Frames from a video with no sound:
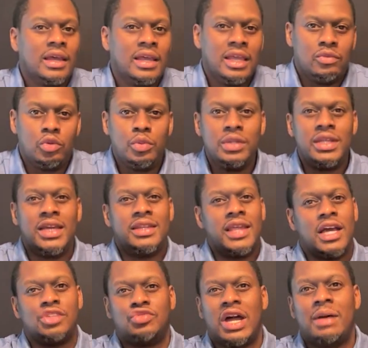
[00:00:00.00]
What we did in
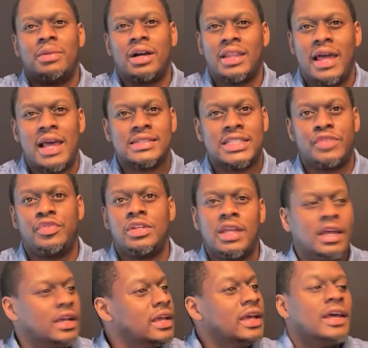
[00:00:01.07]
that drama class every
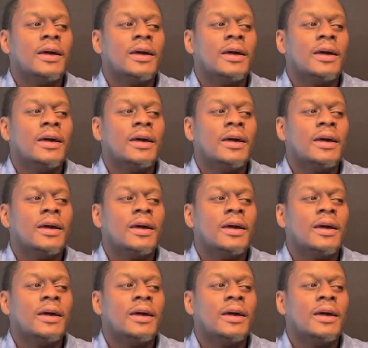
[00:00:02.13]
day.